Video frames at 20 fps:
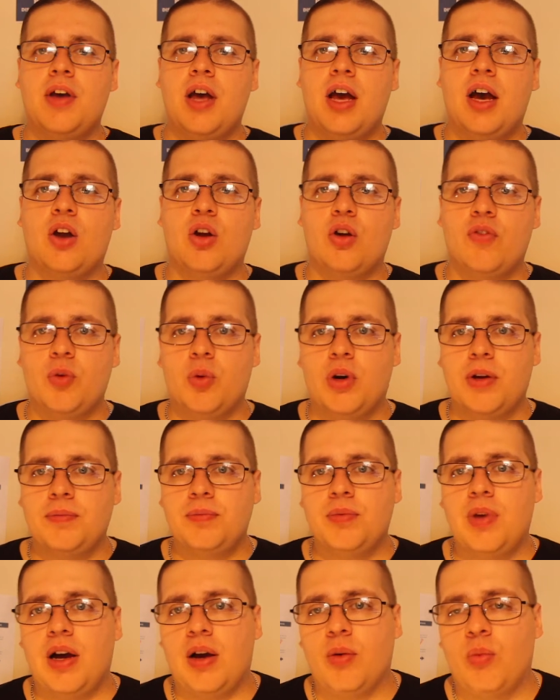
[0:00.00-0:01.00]
Hello everyone
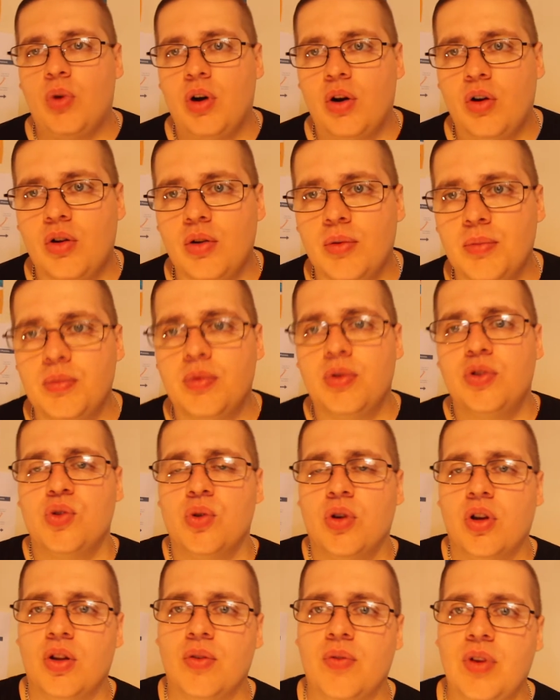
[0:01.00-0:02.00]
and welcome to
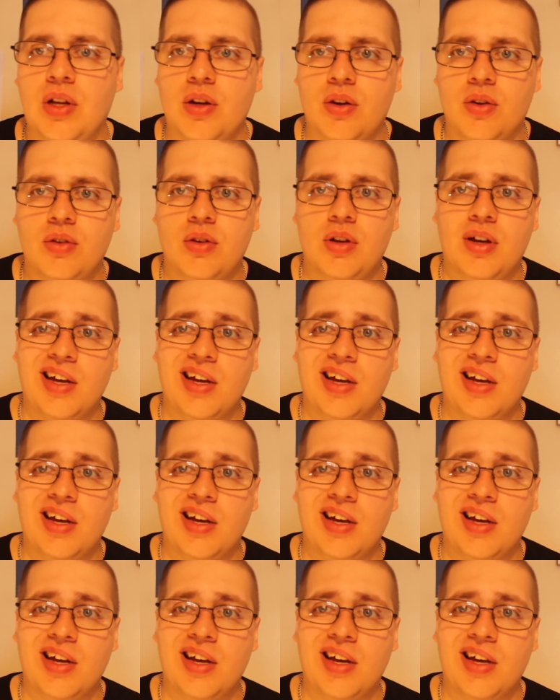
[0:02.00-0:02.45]
another video.